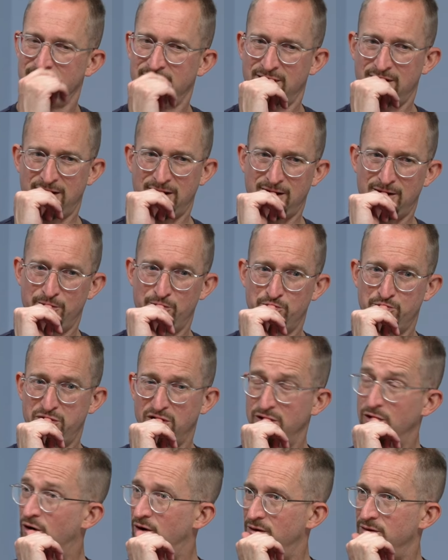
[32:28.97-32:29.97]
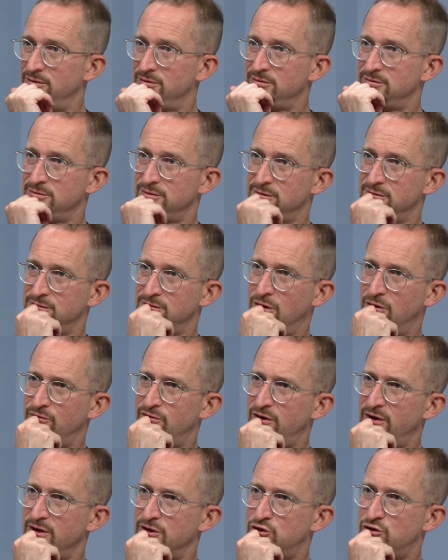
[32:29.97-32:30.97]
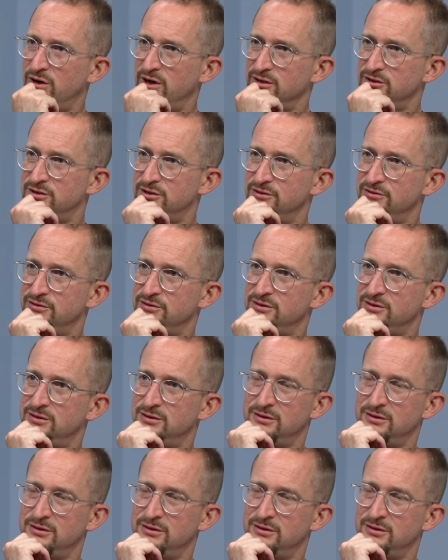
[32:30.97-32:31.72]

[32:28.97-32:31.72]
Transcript: but not very attractive.